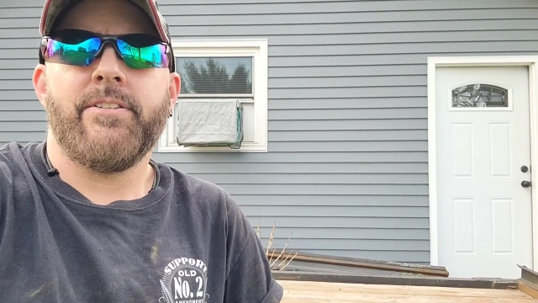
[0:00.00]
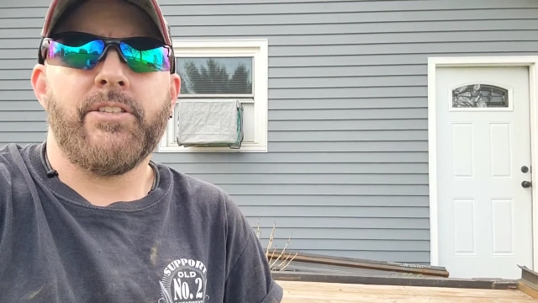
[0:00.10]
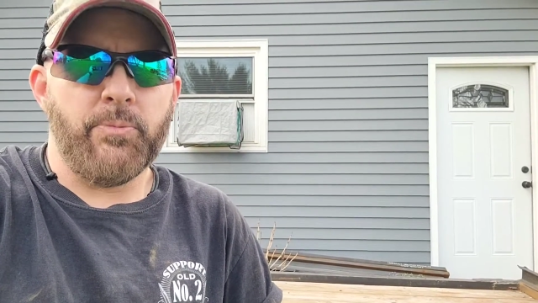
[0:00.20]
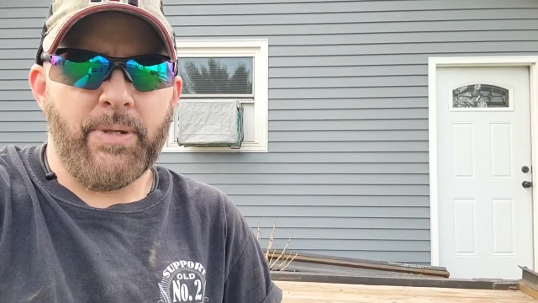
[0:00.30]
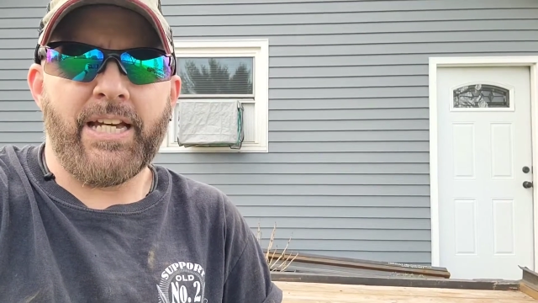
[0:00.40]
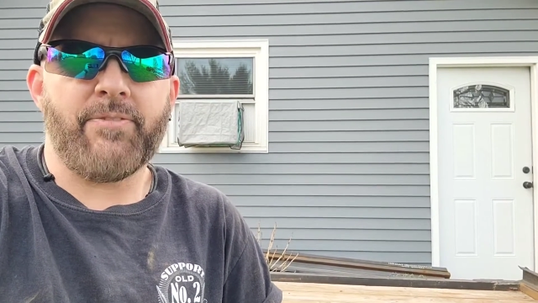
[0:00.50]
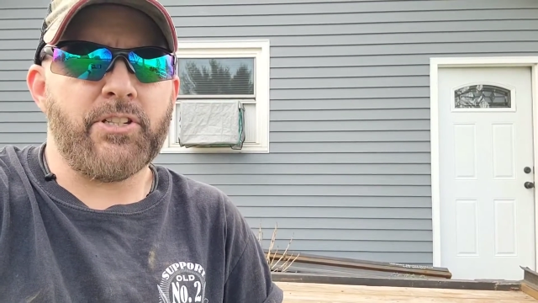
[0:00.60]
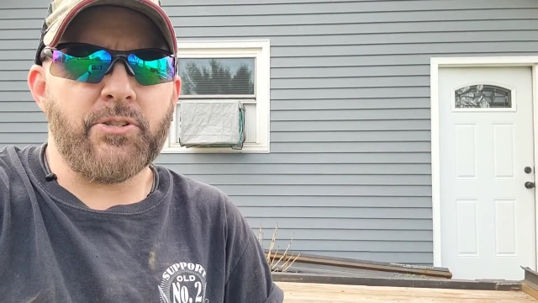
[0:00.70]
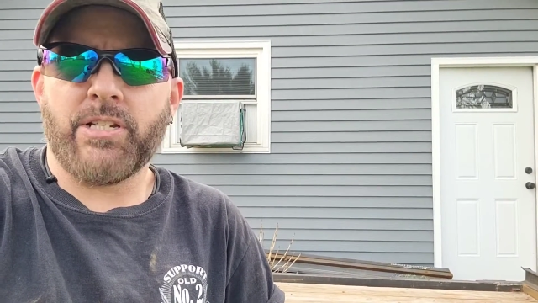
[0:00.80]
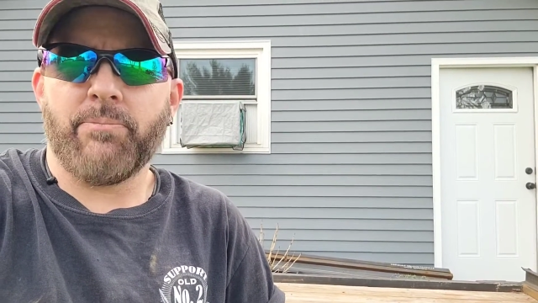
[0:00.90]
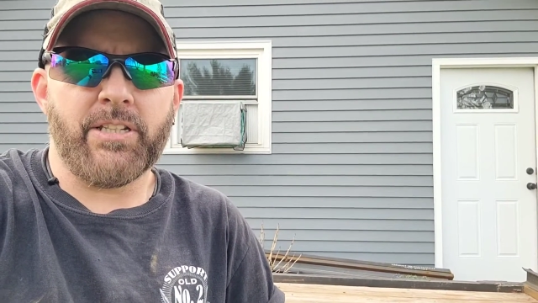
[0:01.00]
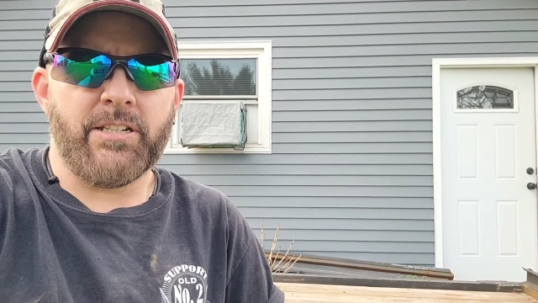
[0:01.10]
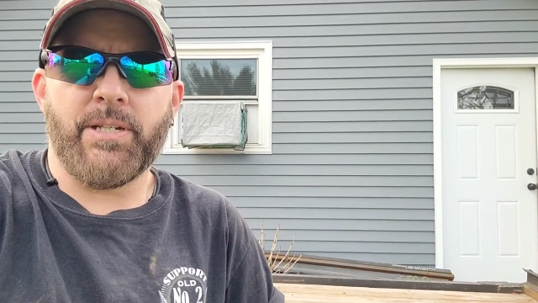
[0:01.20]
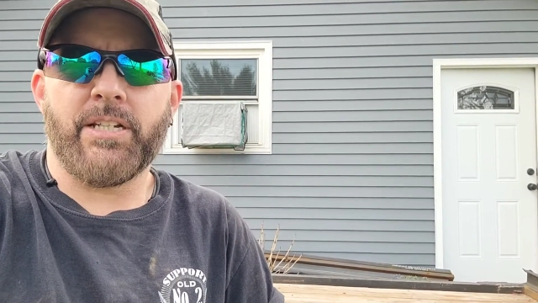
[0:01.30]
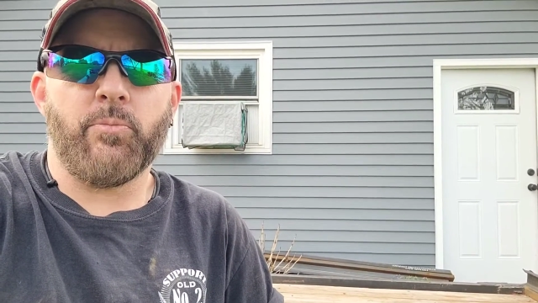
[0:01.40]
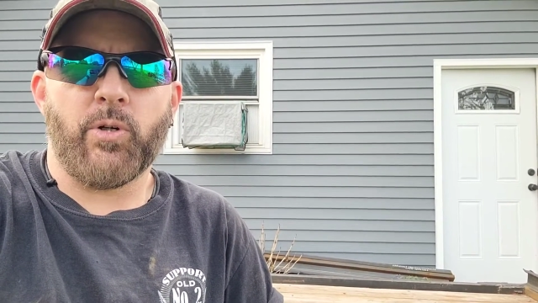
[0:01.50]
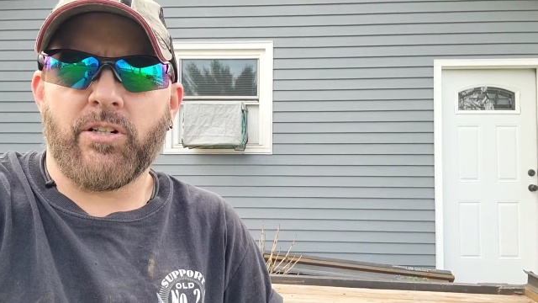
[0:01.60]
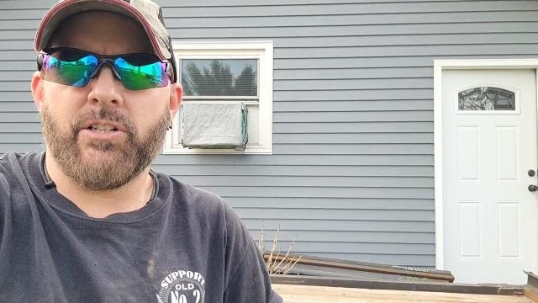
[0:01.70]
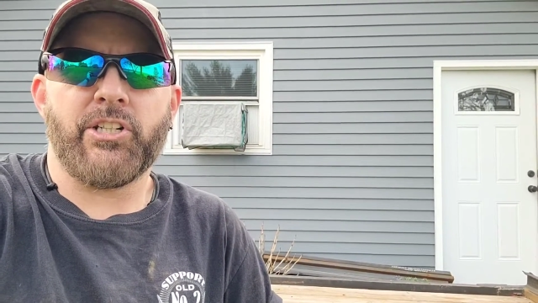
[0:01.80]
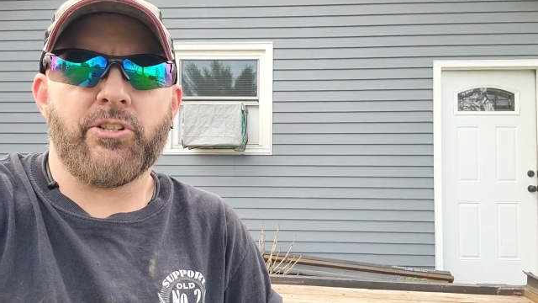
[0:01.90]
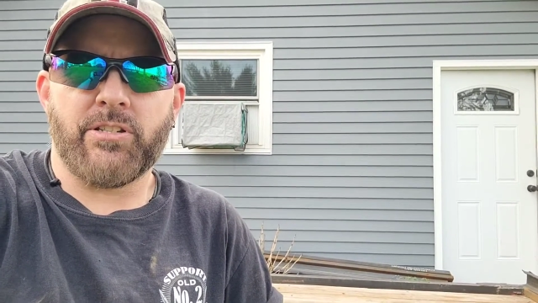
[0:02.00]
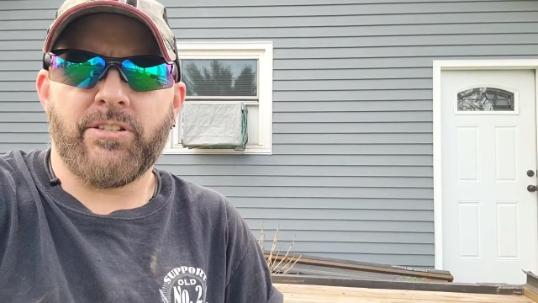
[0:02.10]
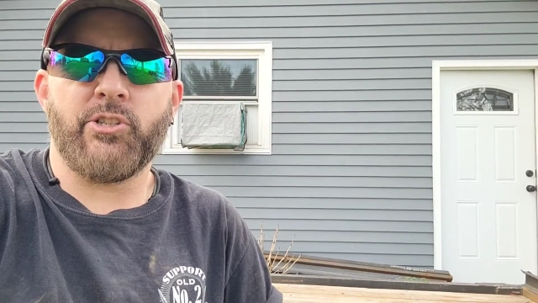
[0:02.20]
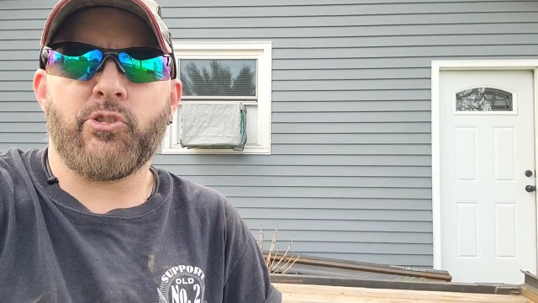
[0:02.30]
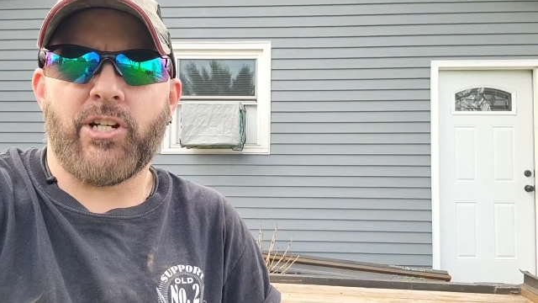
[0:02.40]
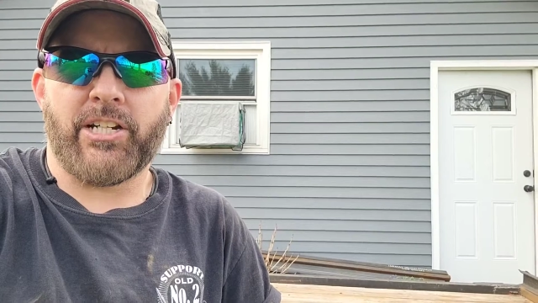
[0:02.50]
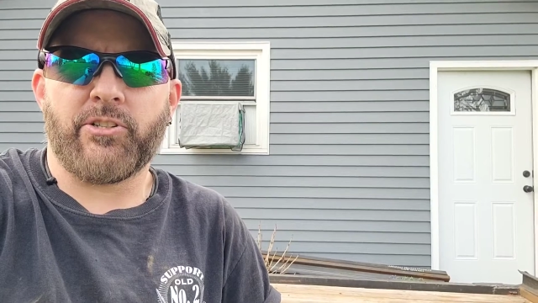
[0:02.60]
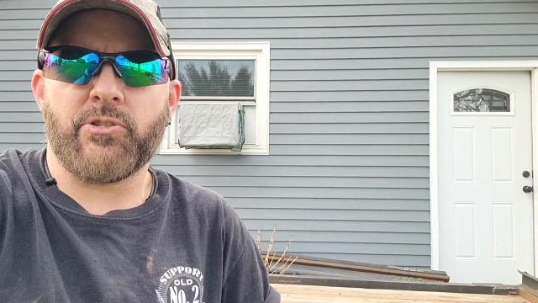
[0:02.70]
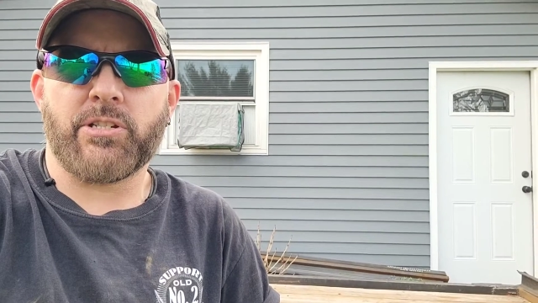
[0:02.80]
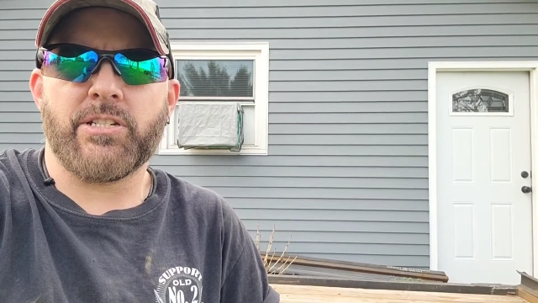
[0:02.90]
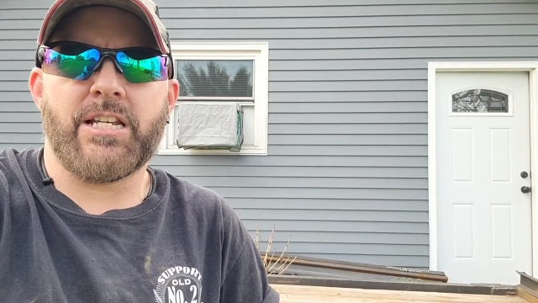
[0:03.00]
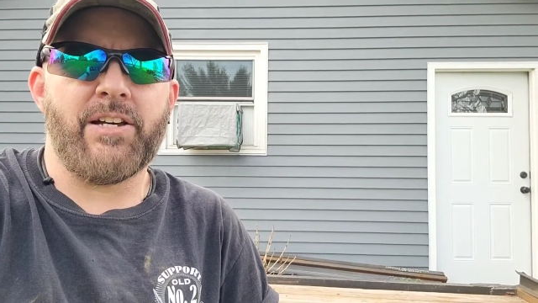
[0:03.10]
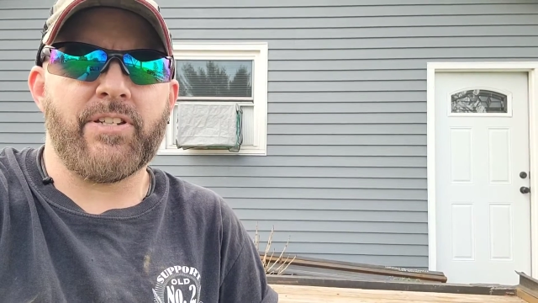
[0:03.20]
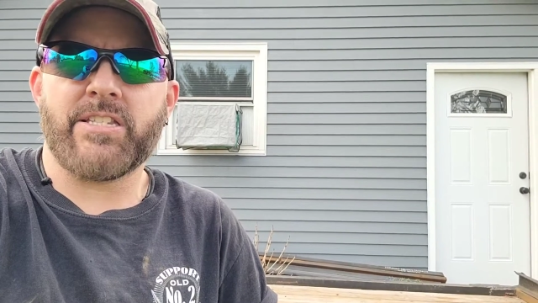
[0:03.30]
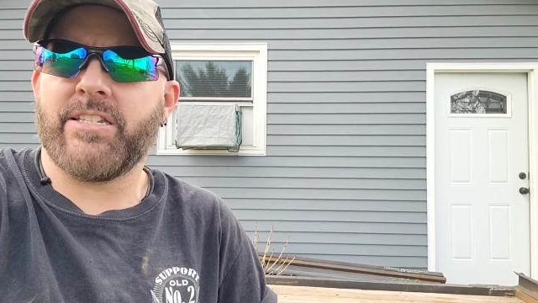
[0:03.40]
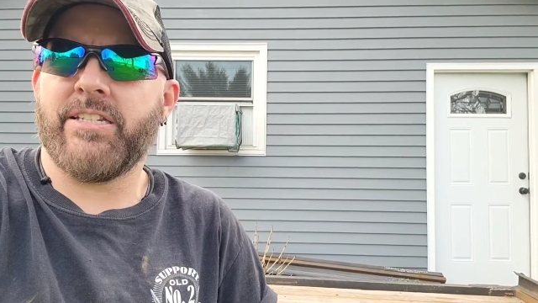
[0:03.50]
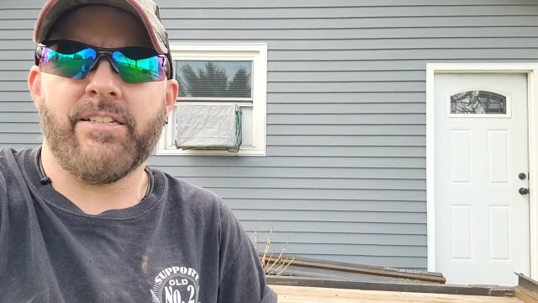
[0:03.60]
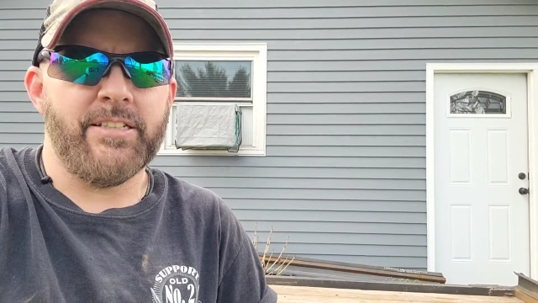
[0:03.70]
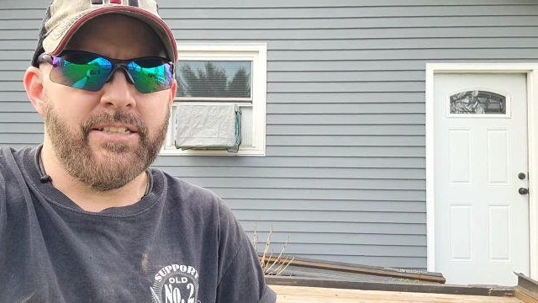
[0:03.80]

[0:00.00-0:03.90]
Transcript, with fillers: You may have to do something to make them work onto your, your tractors, because obviously,